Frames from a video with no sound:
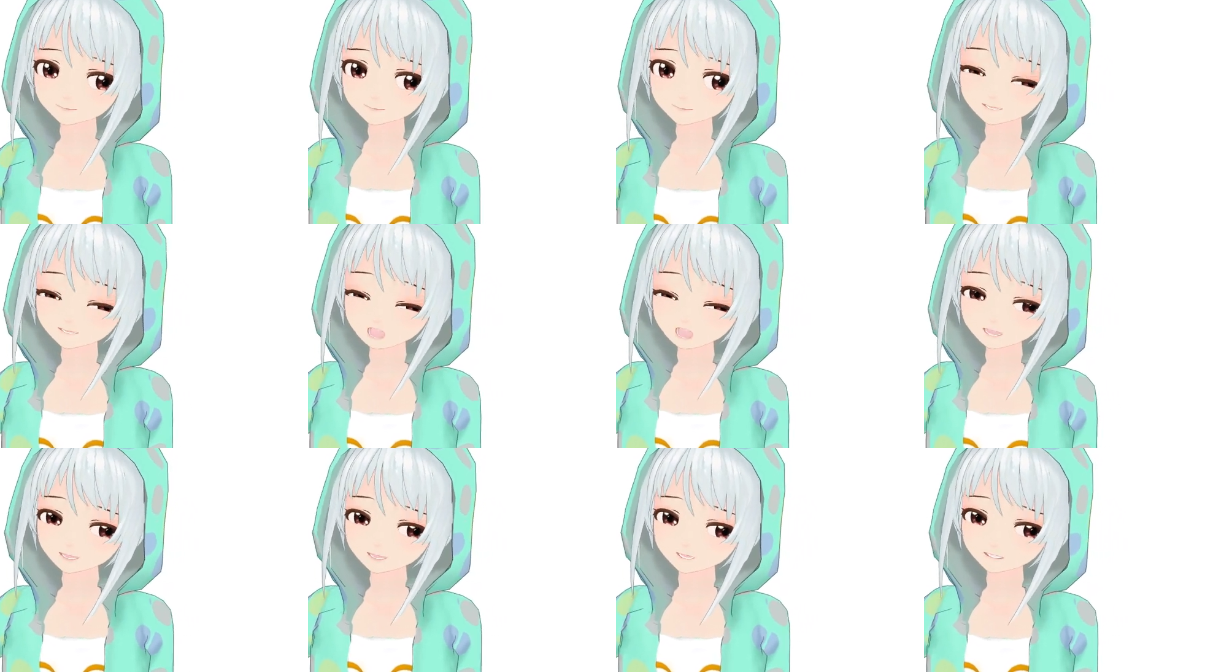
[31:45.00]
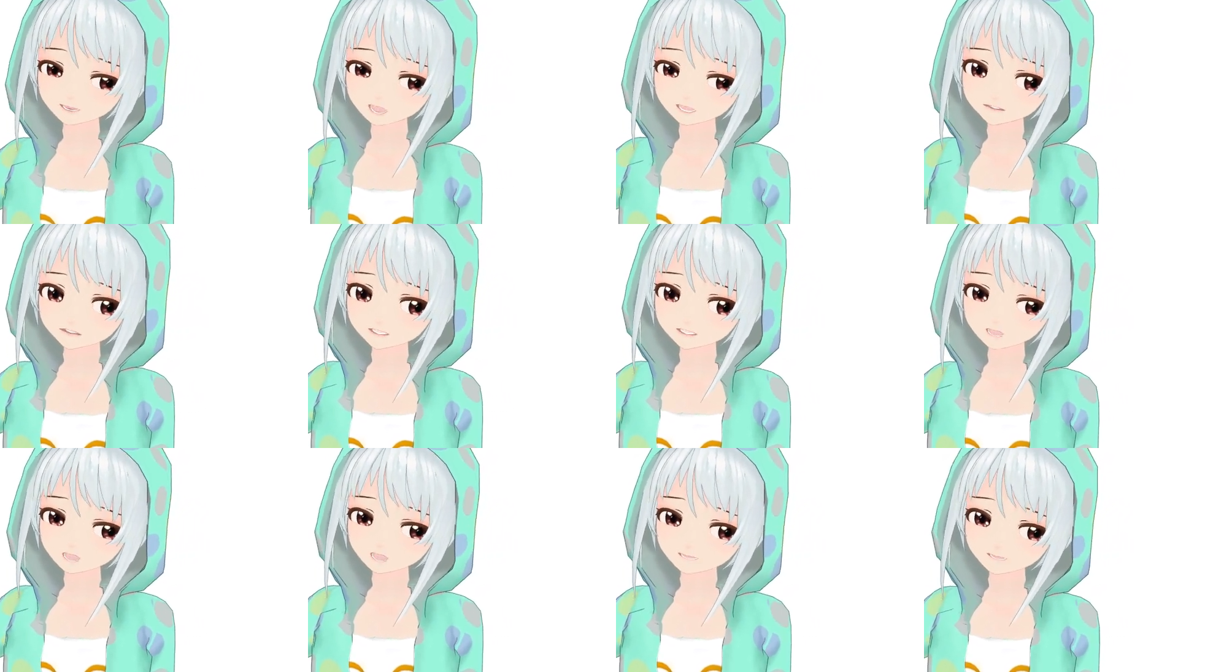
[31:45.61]
that hate a
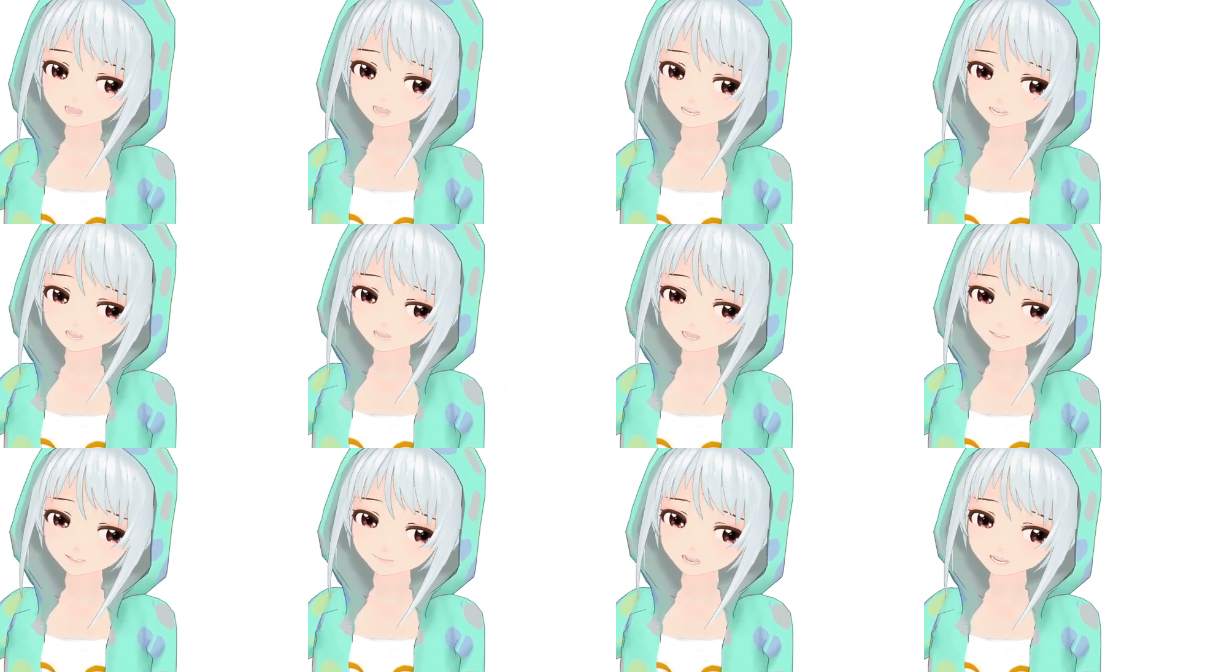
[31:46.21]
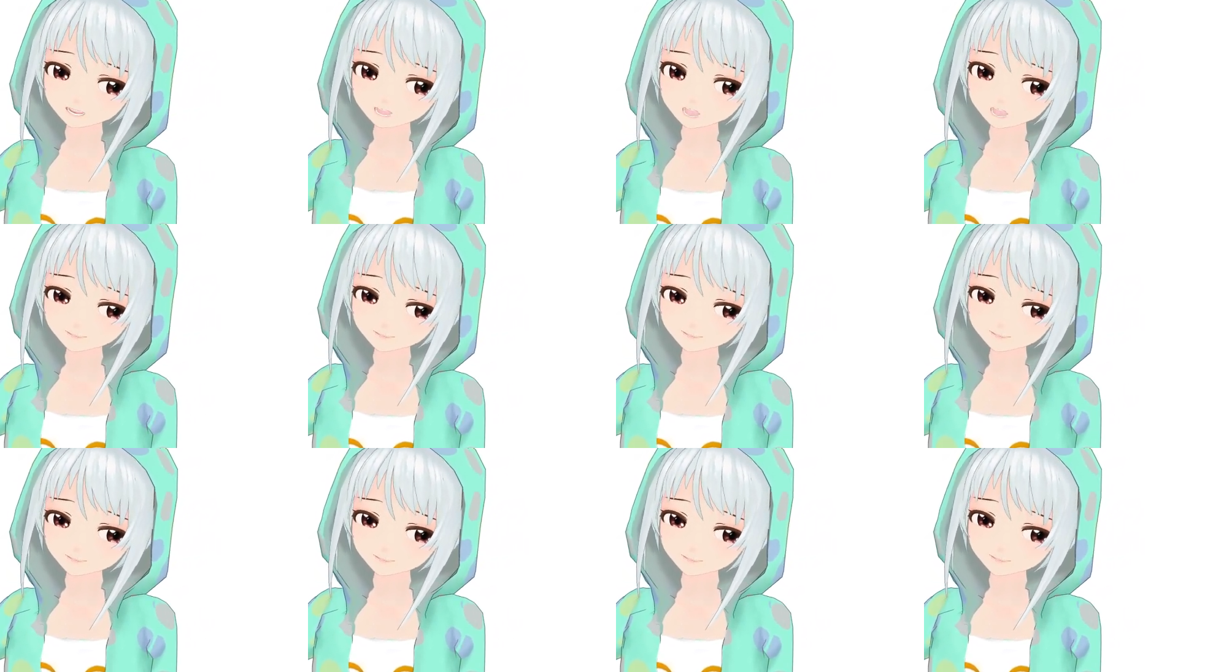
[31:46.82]
certain character.